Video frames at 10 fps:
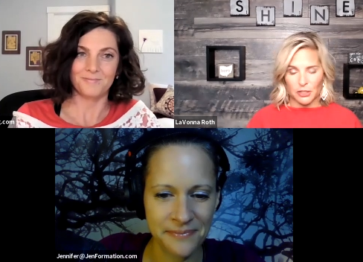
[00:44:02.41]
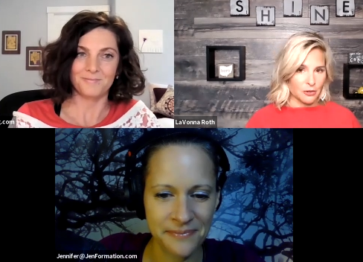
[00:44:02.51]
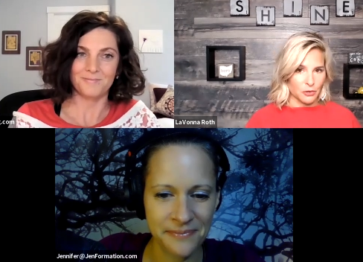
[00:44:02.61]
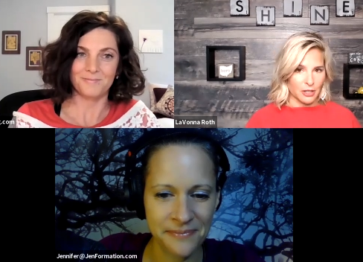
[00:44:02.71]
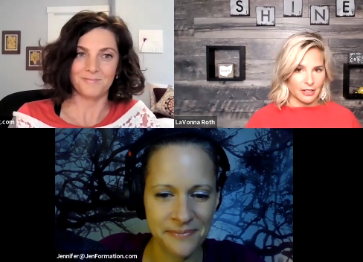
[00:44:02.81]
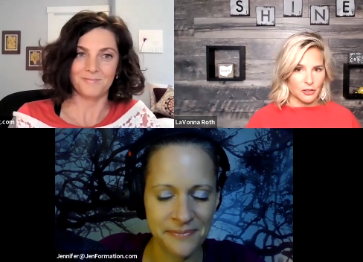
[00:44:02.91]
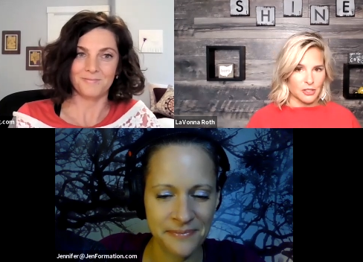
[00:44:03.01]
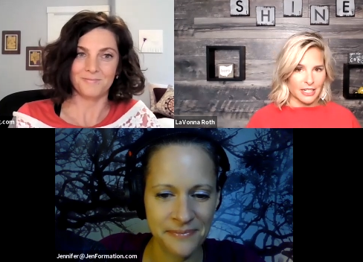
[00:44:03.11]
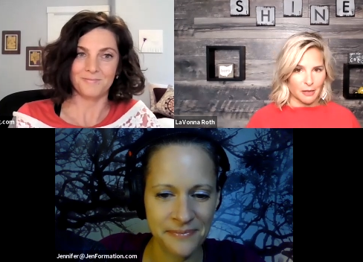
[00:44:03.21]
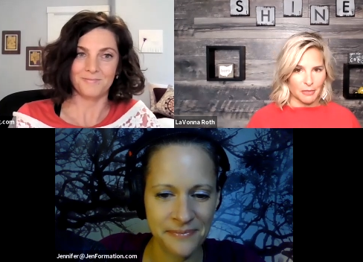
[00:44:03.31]
Speaker 1: directly, and
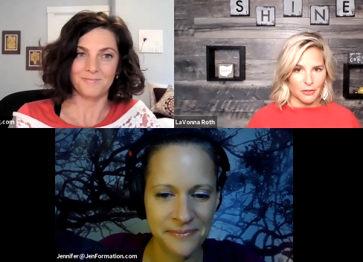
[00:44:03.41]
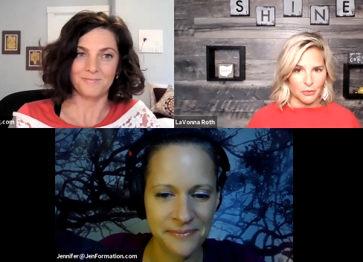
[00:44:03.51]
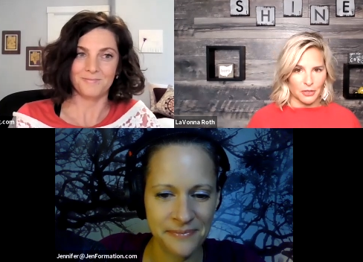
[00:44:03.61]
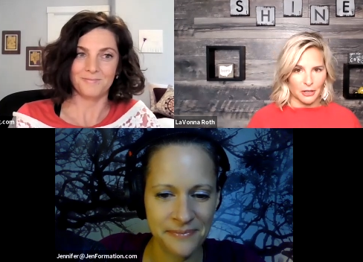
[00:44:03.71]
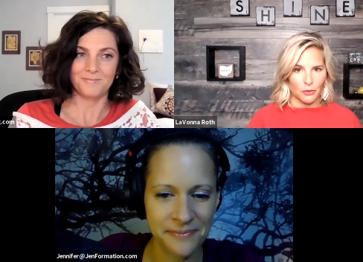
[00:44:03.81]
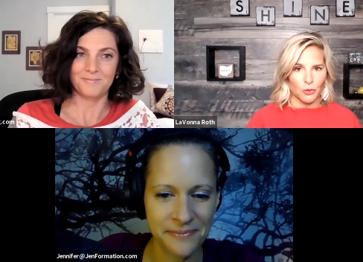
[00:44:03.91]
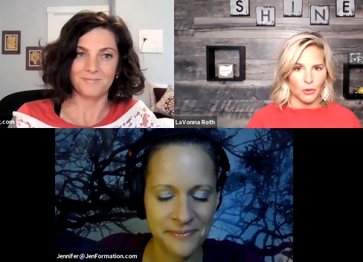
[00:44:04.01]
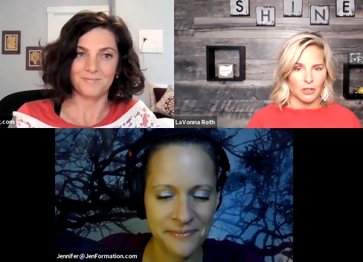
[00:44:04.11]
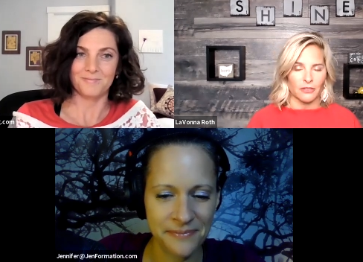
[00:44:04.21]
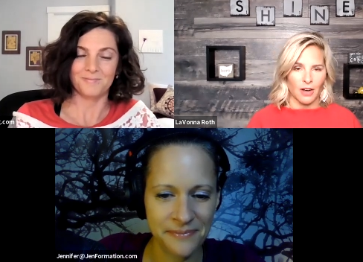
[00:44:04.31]
DM me through there or
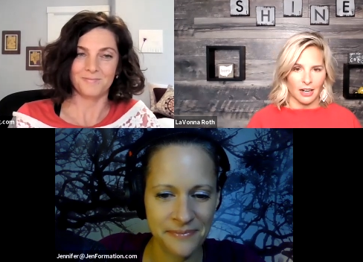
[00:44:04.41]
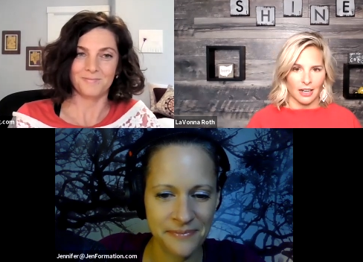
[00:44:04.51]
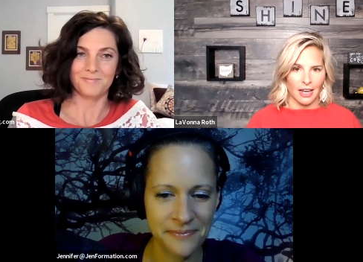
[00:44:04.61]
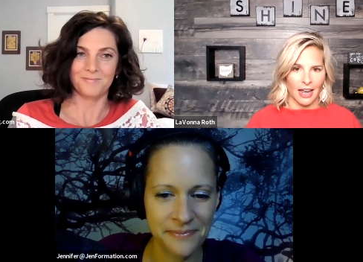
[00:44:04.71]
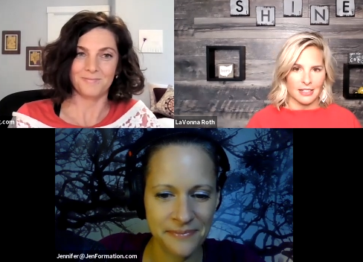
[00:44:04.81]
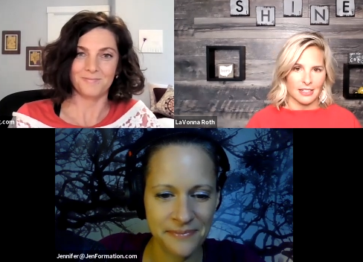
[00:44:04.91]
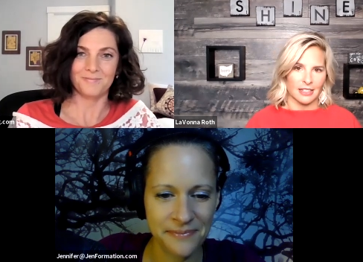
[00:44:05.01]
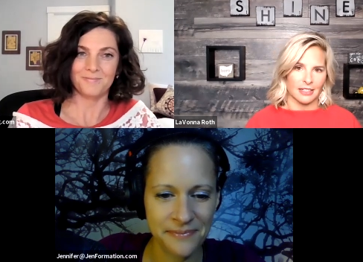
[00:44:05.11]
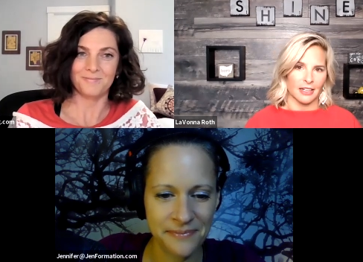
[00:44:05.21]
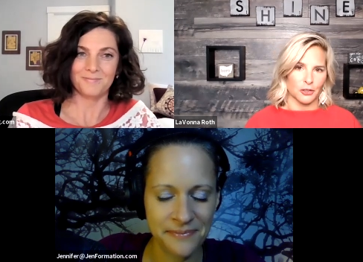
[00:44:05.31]
LaVonna at
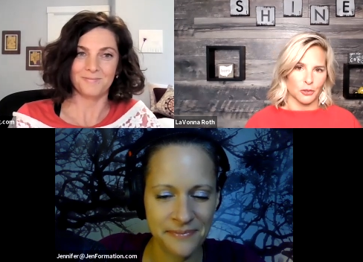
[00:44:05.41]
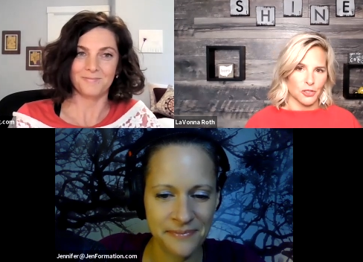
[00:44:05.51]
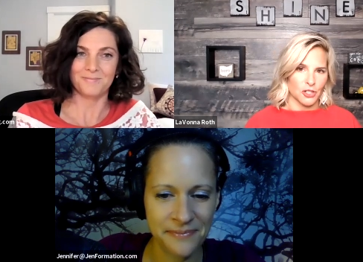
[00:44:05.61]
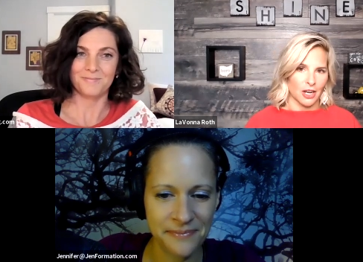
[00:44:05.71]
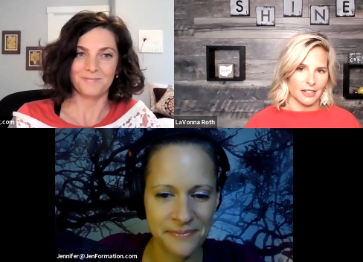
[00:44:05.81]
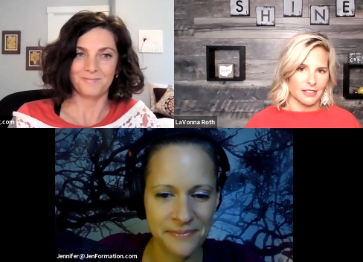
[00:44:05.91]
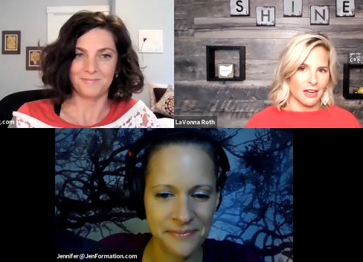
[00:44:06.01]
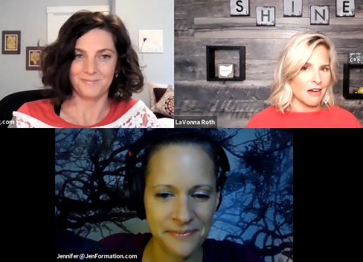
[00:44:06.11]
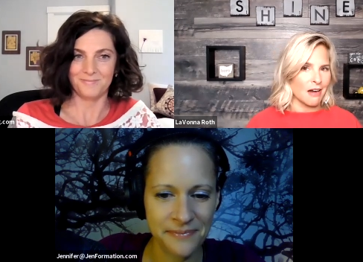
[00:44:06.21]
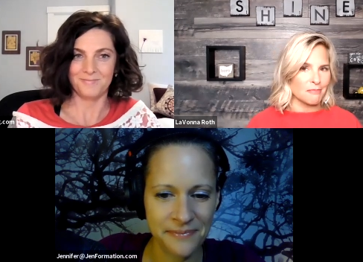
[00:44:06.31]

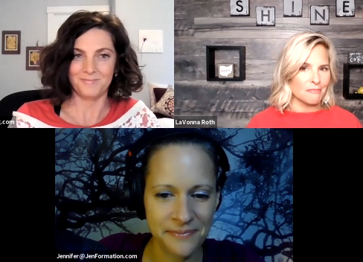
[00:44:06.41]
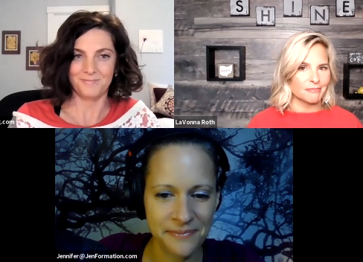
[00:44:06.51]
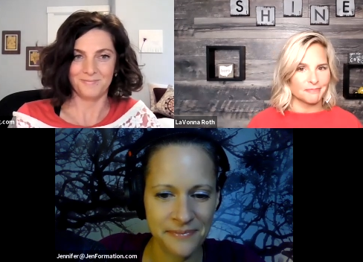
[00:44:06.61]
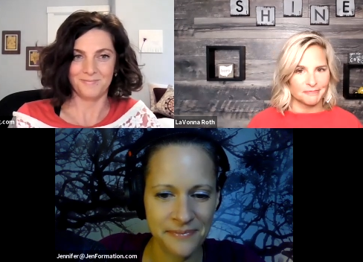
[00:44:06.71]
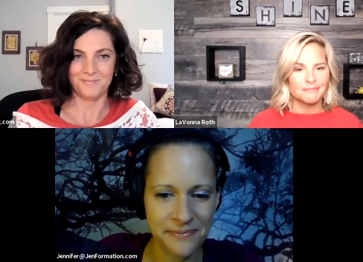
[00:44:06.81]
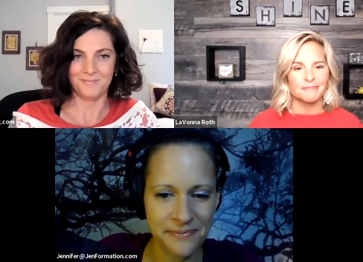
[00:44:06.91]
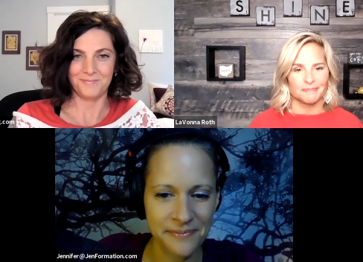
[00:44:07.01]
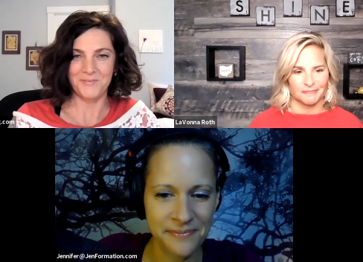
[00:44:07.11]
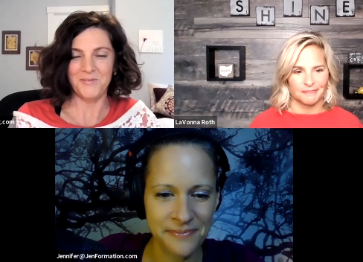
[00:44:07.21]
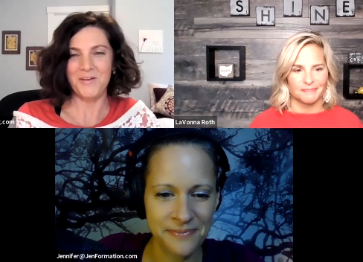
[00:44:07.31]
igniteyourshine.com.
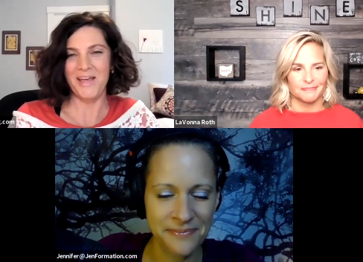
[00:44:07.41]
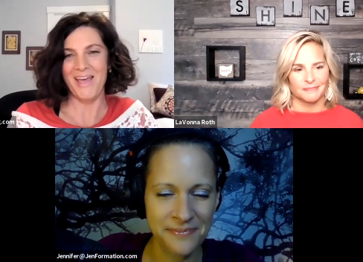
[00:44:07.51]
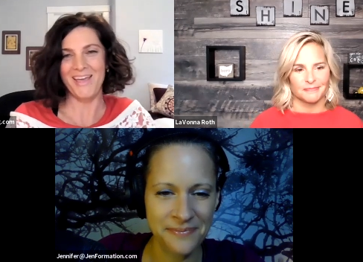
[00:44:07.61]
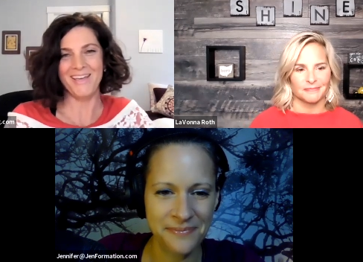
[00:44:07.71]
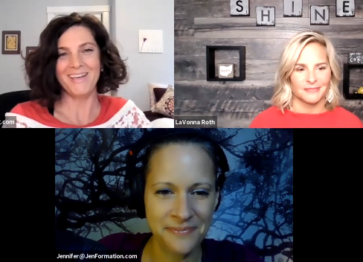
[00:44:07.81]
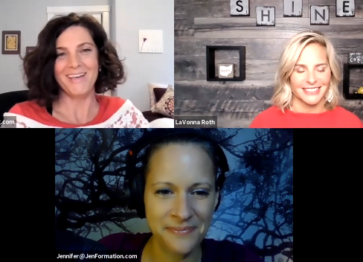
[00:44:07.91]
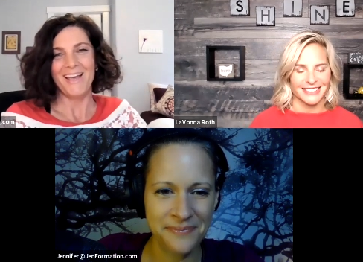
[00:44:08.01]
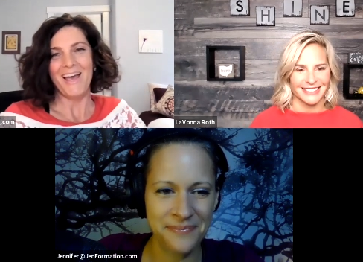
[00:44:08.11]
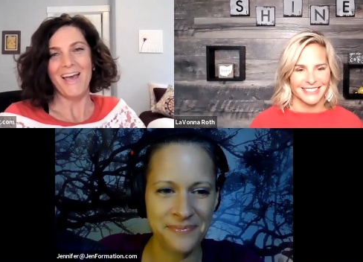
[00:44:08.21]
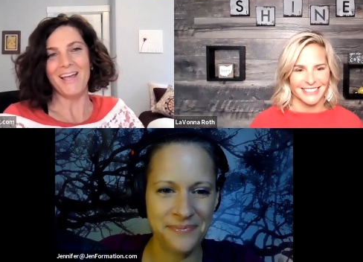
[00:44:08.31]
Speaker 2: Okay.
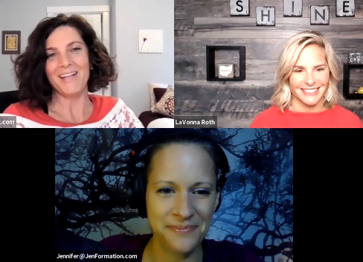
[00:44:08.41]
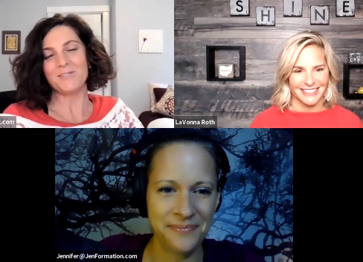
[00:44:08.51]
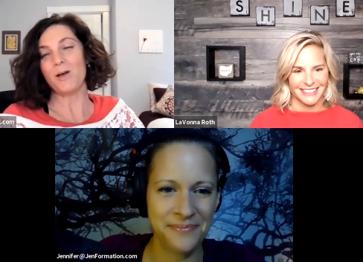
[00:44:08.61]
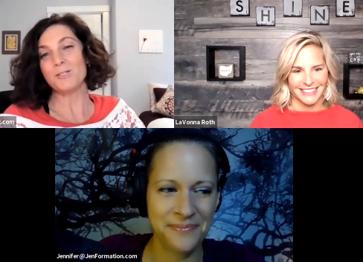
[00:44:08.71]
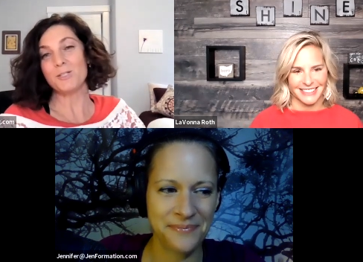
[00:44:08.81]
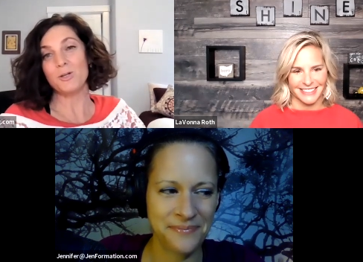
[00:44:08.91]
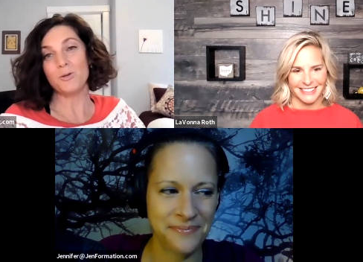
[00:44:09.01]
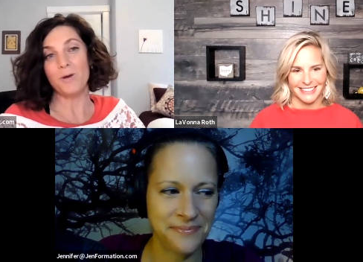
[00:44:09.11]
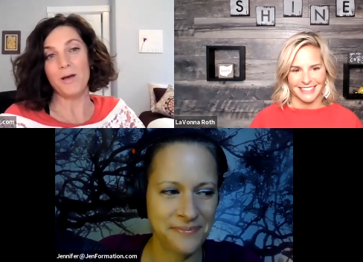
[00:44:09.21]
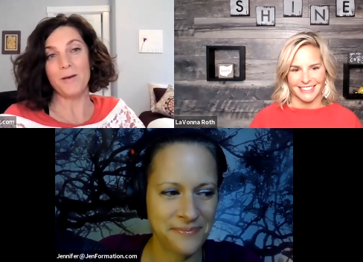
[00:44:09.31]
And
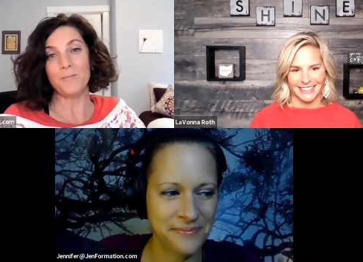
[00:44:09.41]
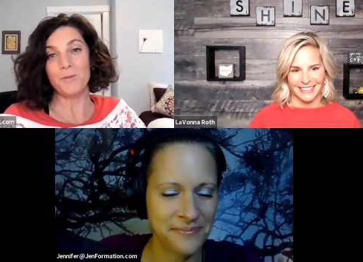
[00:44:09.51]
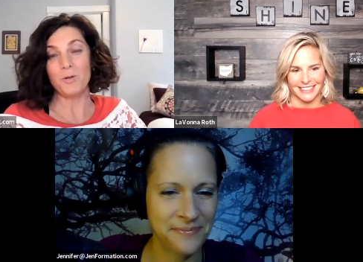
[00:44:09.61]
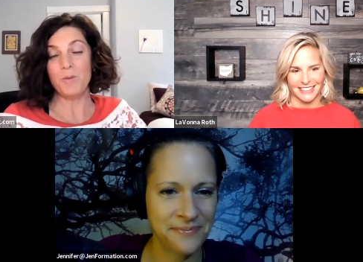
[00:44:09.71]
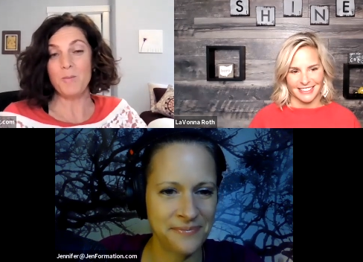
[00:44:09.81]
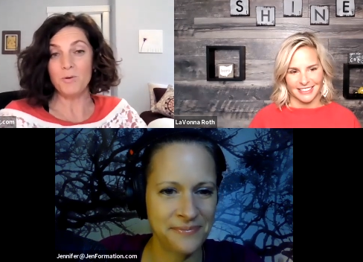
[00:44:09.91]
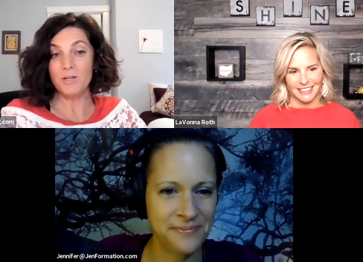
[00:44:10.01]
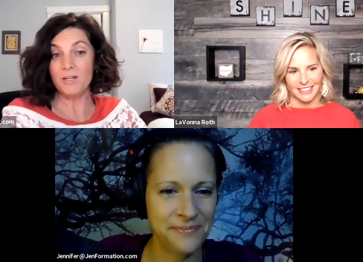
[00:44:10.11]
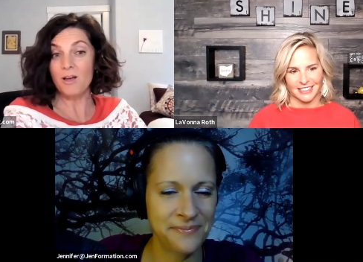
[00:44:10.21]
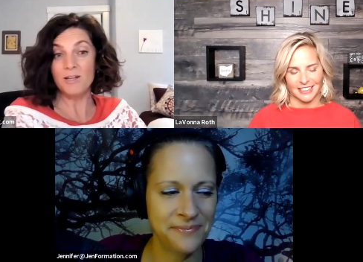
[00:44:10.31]
also, um, you know, people
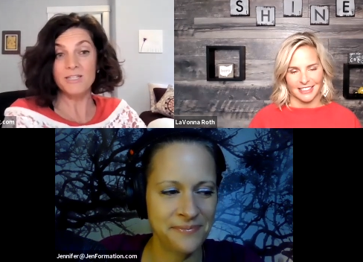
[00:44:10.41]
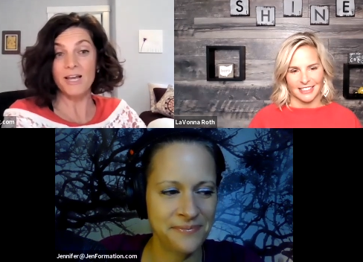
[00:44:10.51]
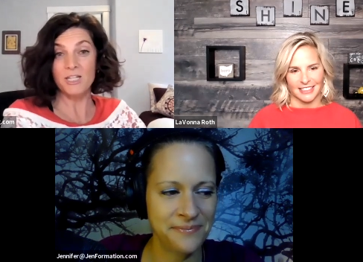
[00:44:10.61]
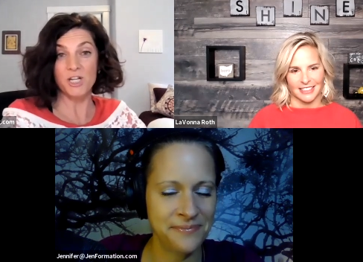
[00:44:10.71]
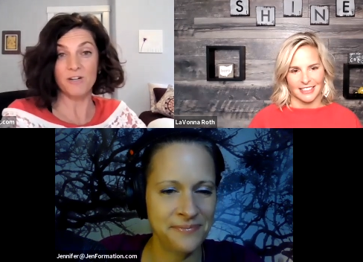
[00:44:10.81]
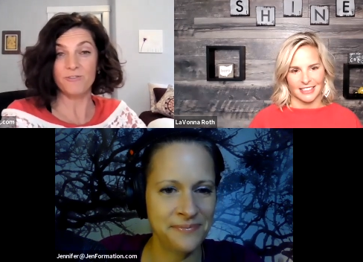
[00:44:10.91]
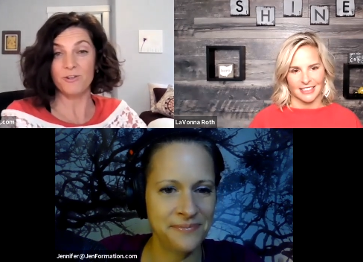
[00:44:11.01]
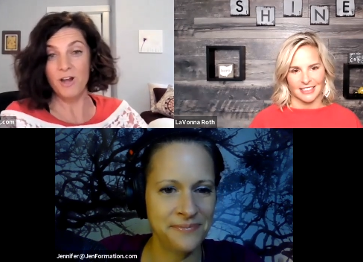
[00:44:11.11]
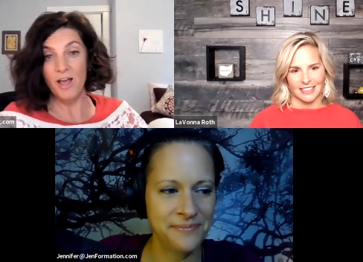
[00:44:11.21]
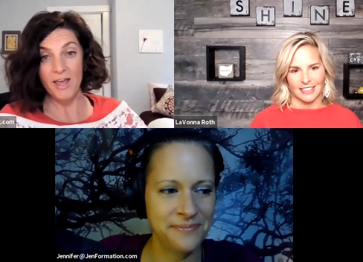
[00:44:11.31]
can contact Jennifer
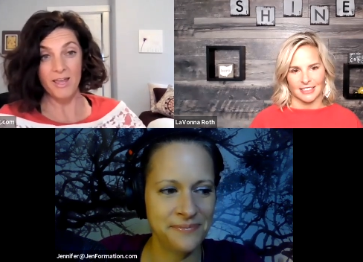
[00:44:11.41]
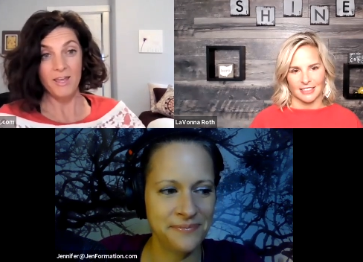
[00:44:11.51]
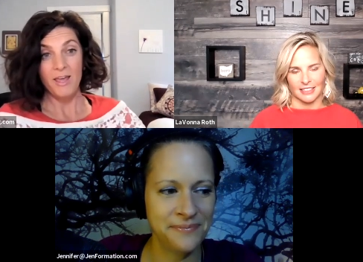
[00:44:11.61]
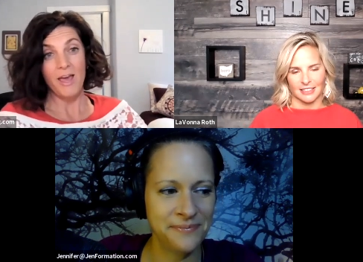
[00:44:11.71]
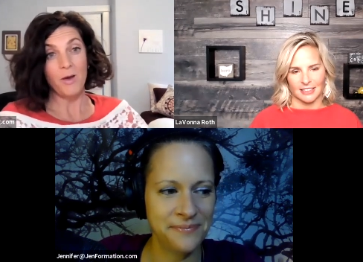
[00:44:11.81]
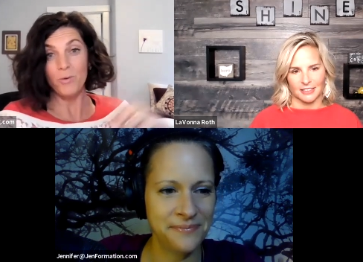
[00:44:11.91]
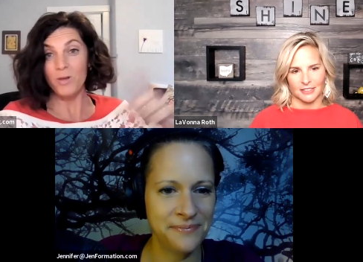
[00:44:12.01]
and I, and